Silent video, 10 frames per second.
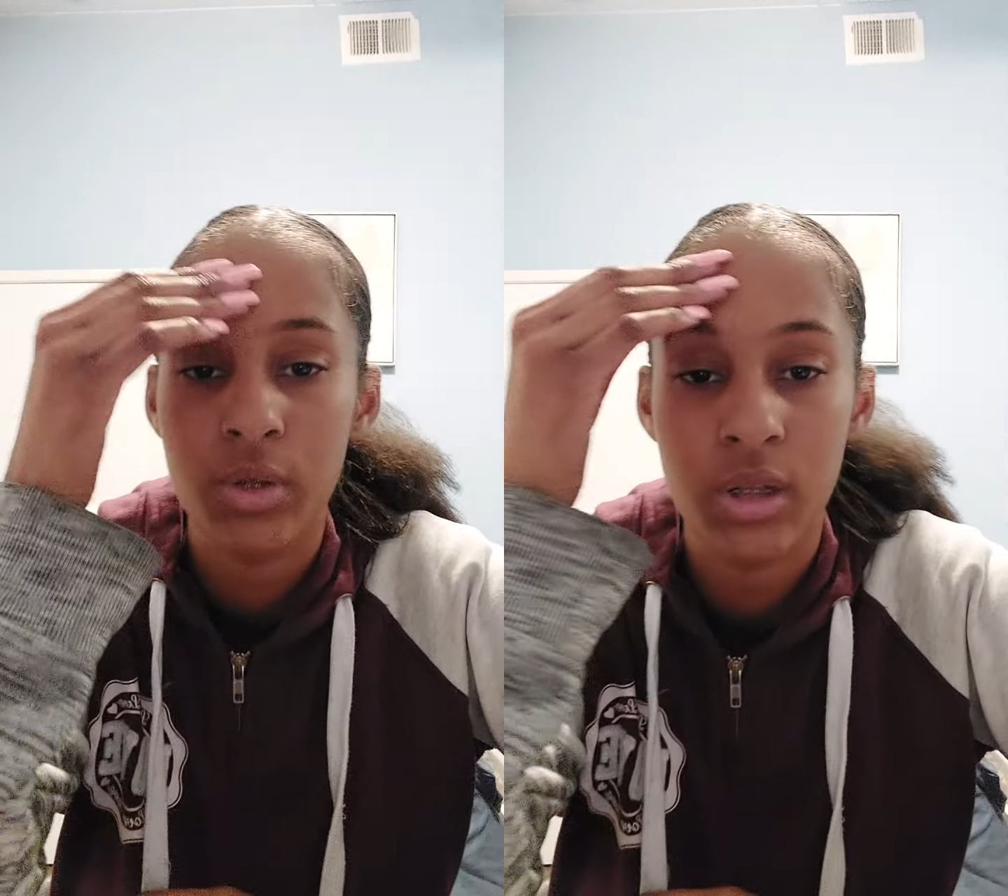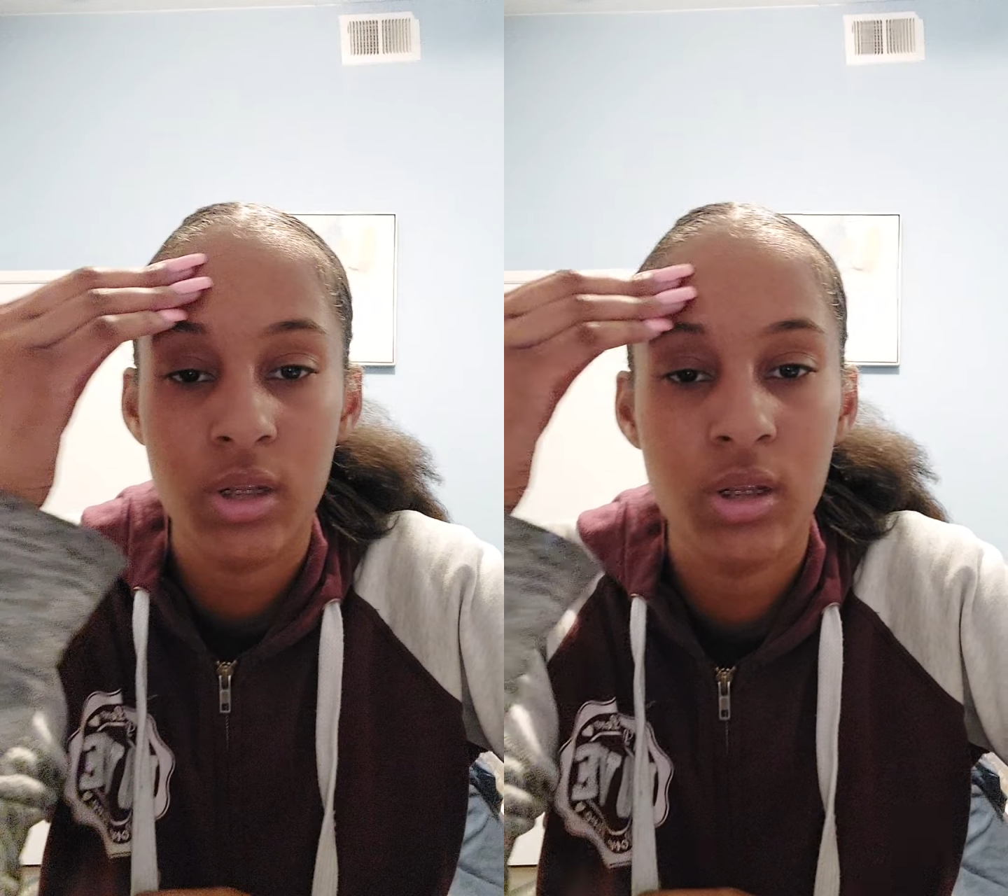
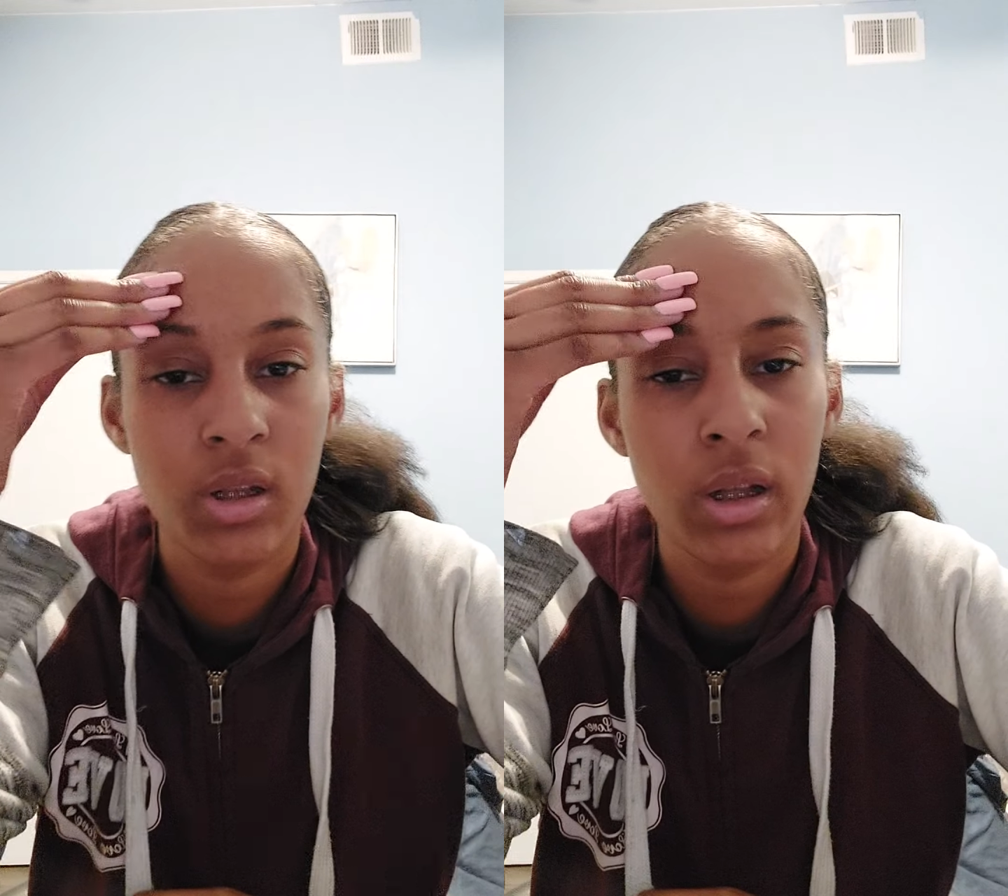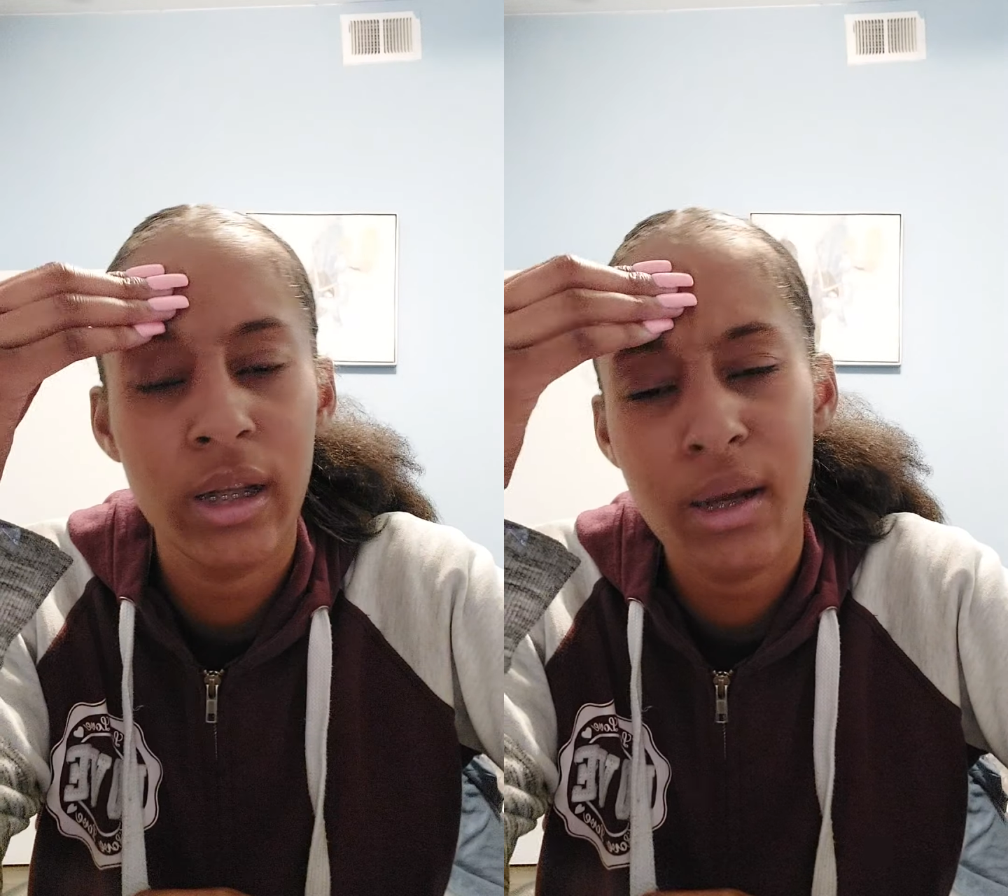just
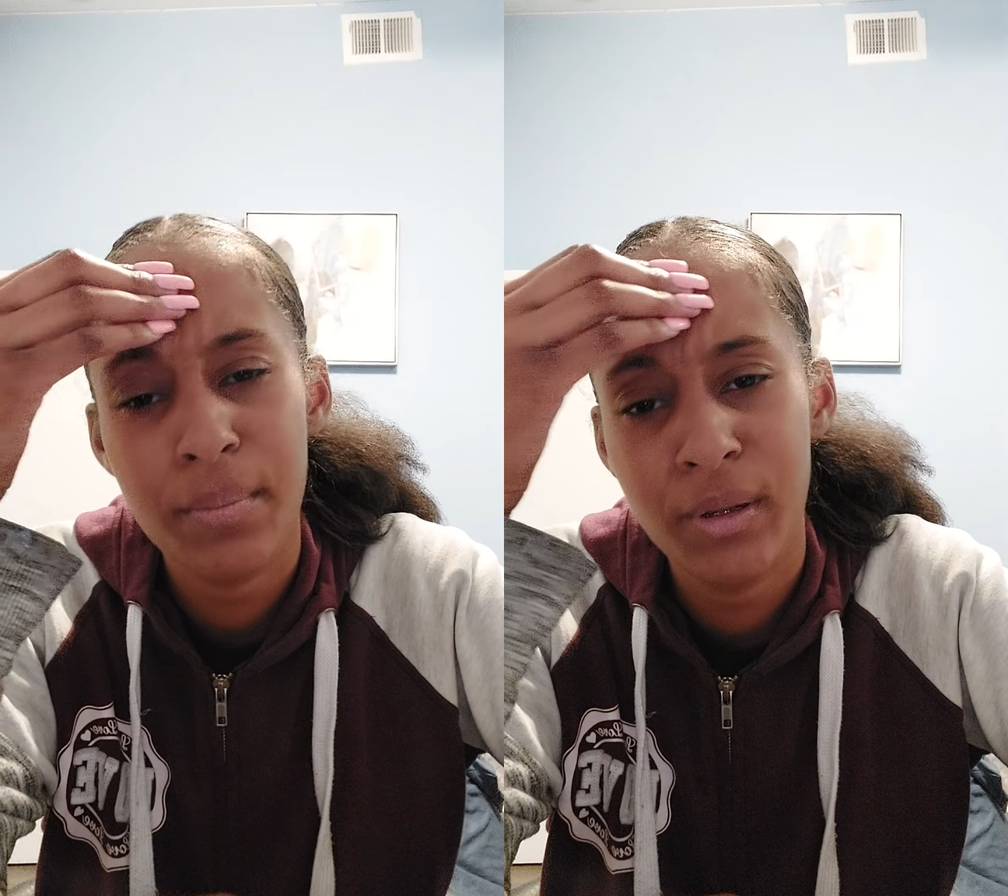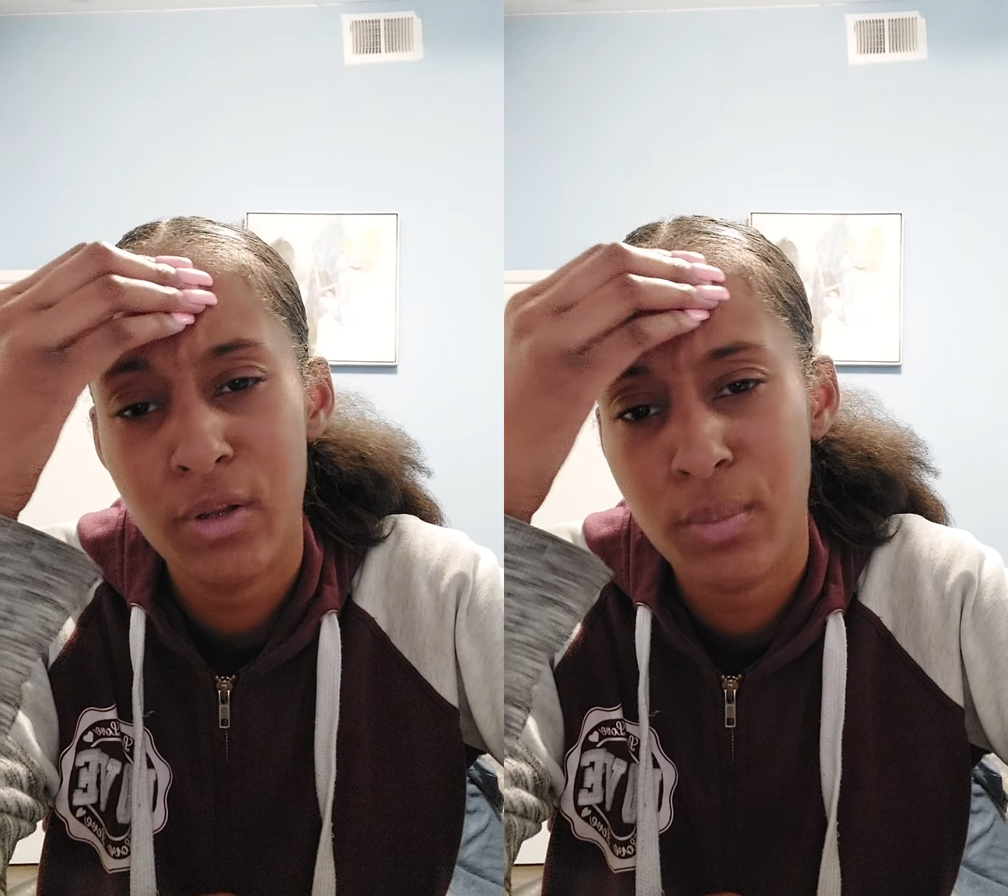clean
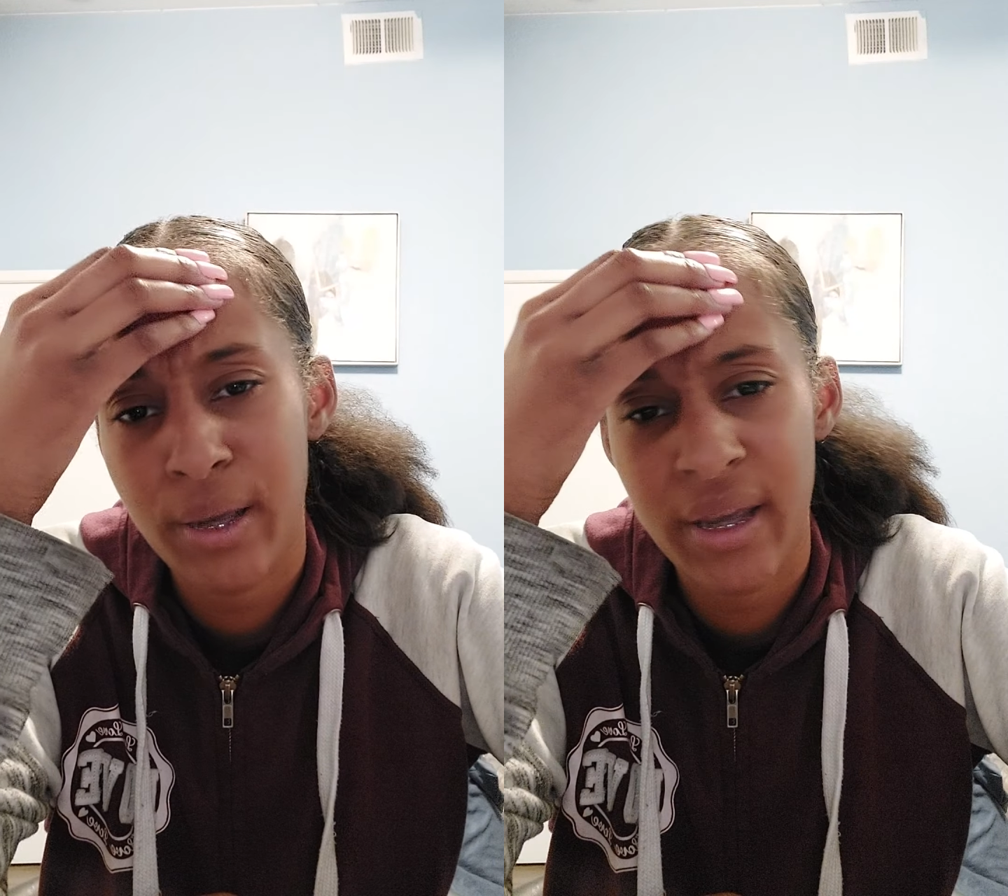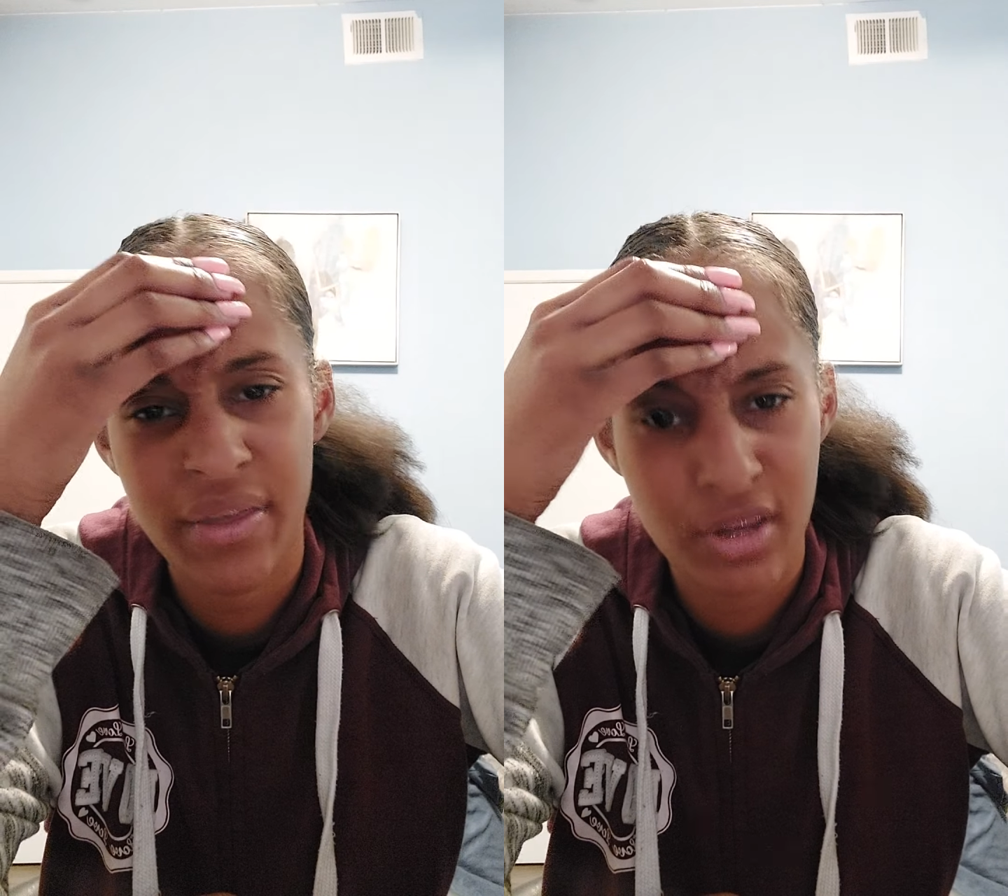up a little
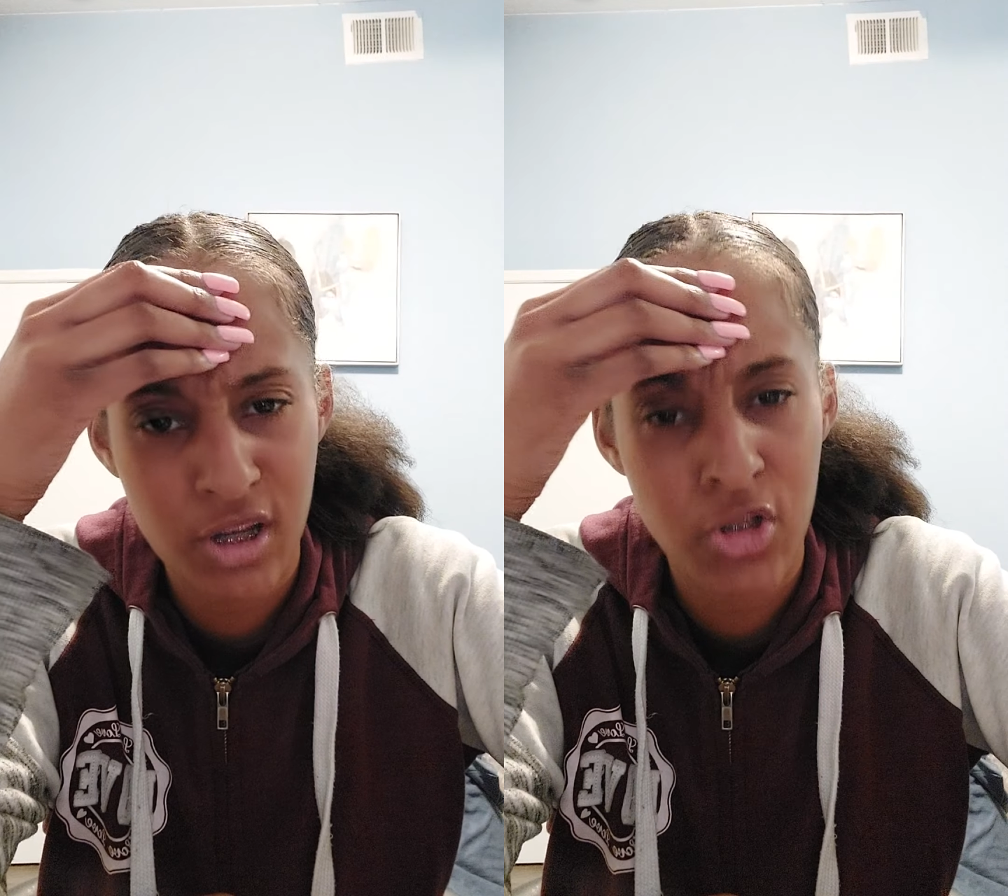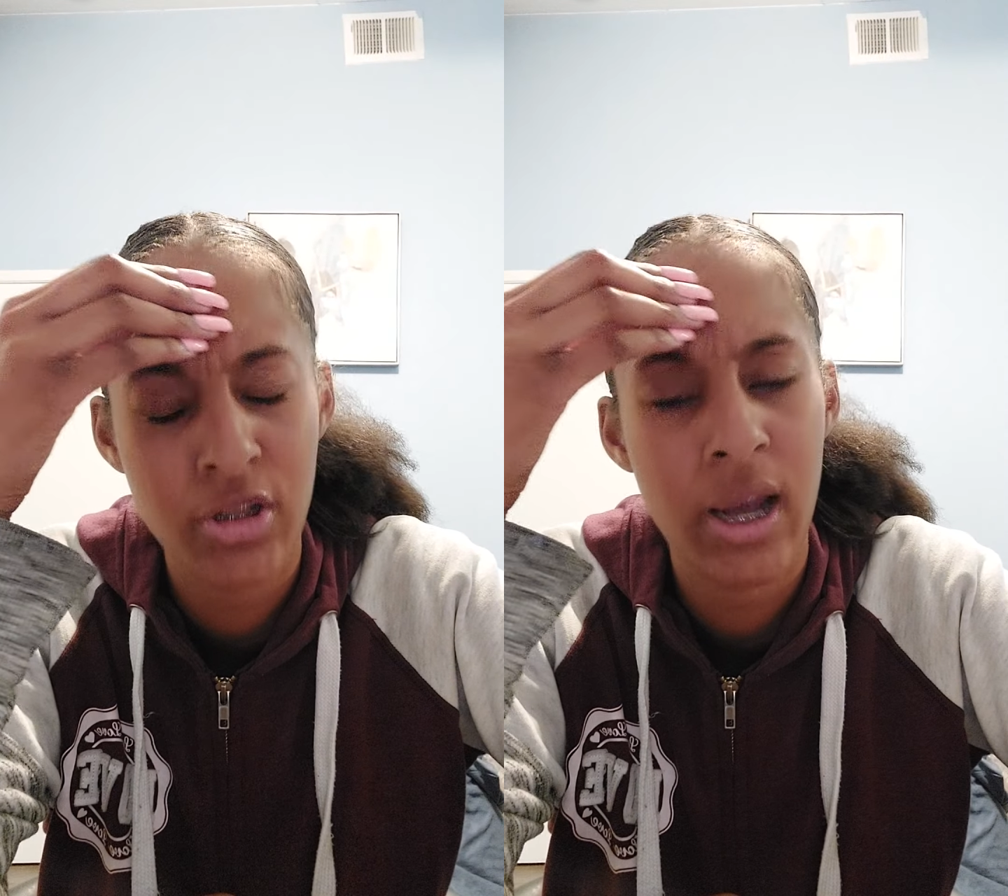bit and
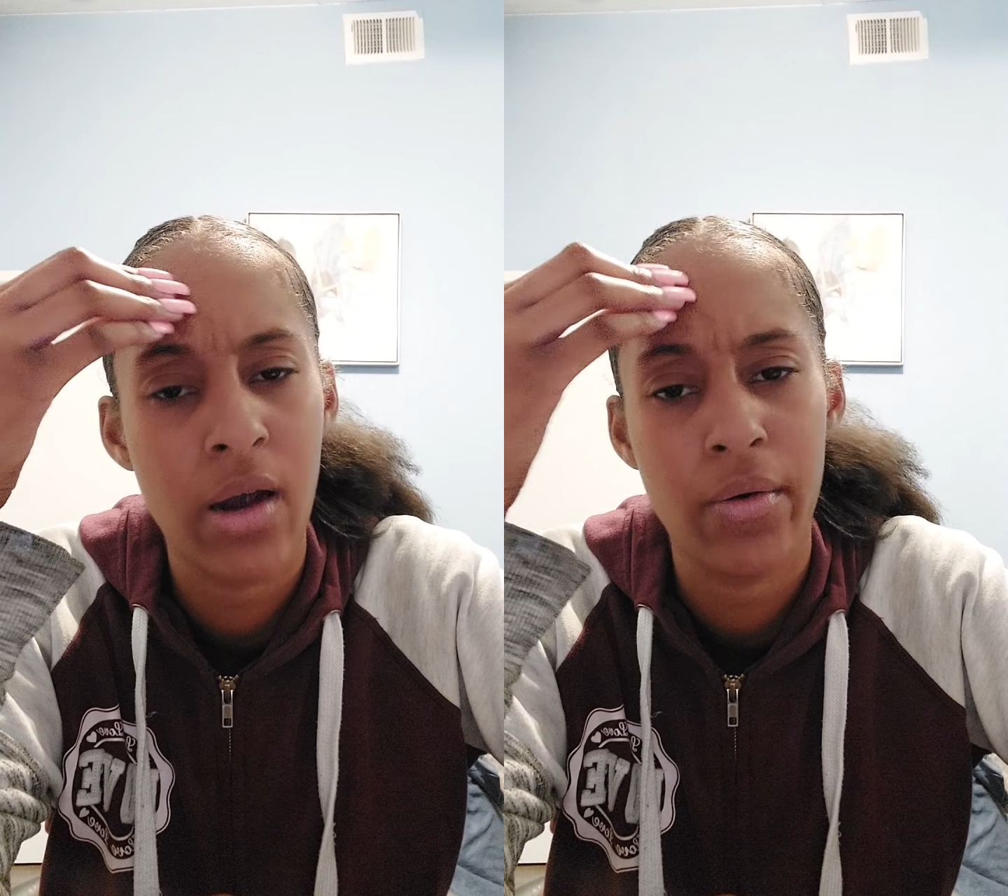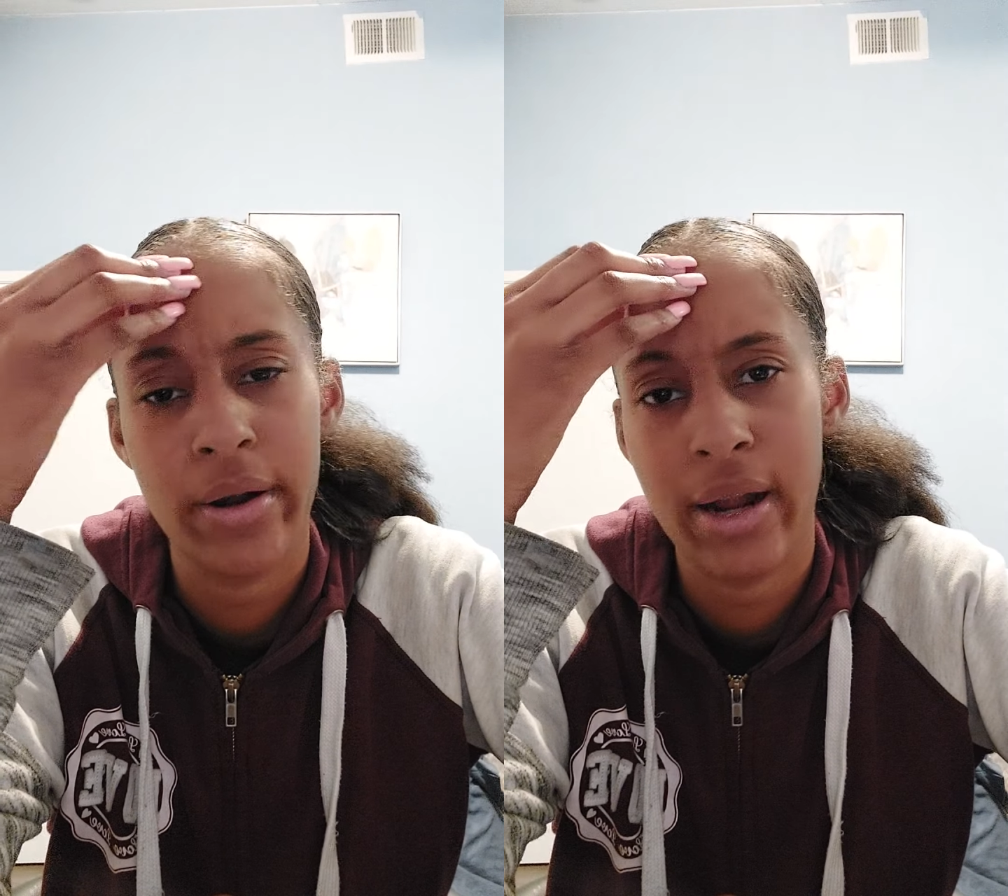then shower